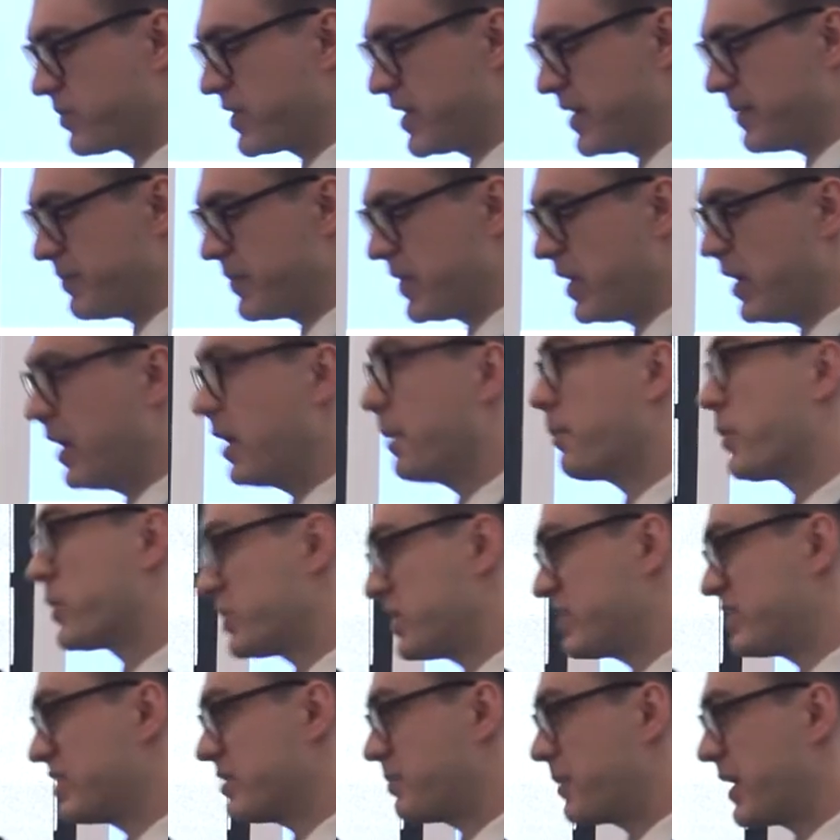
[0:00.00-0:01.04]
the
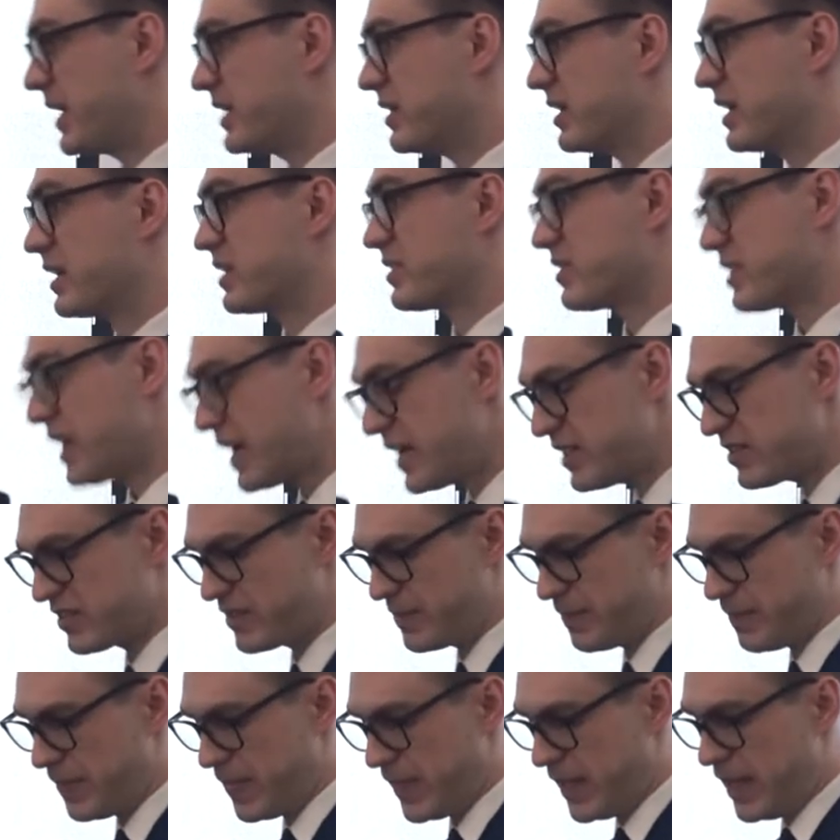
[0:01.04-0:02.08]
participating states.
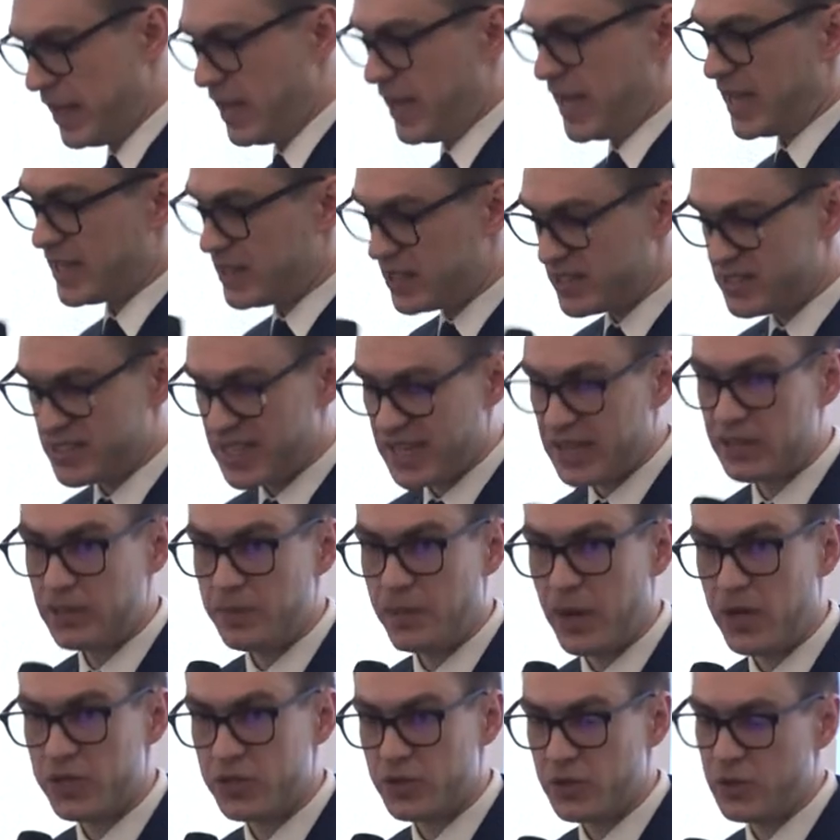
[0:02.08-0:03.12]
And the second
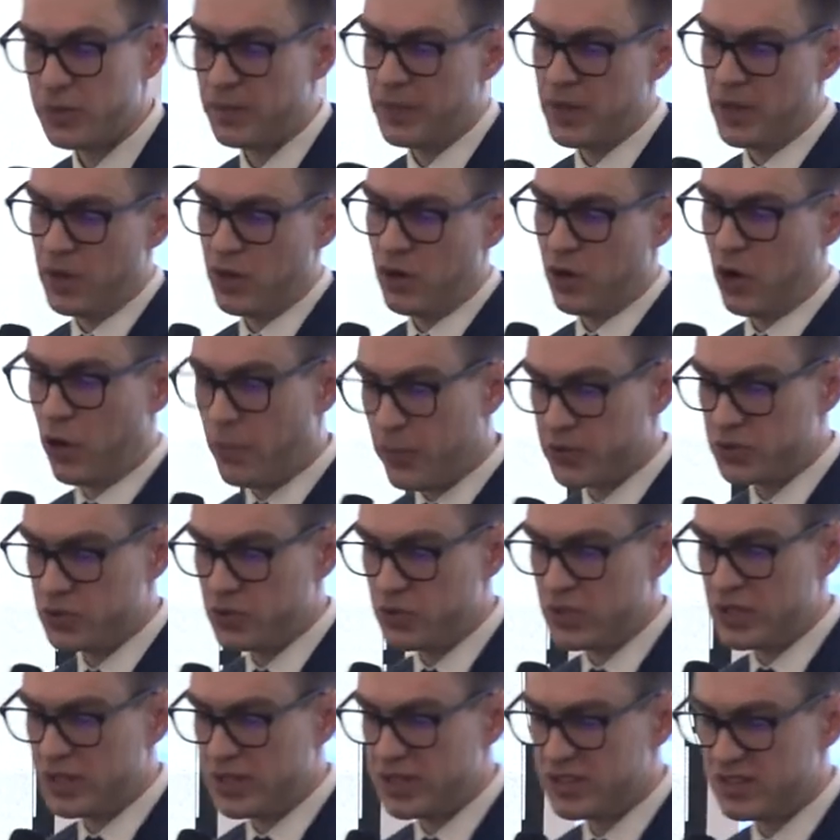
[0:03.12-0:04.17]
panel,
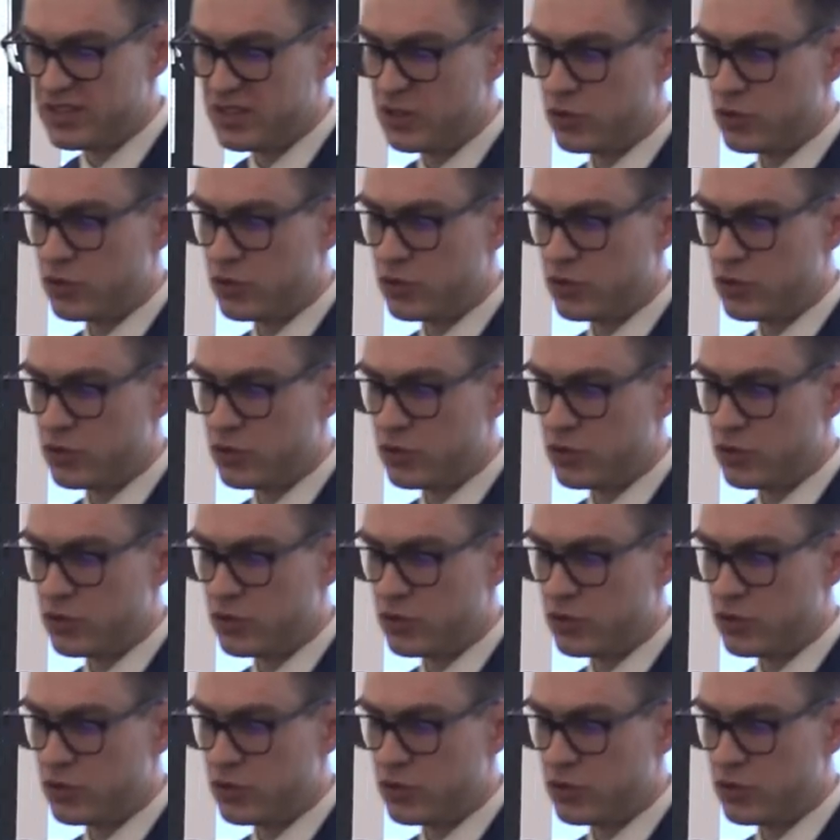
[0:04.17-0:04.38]
Opportunities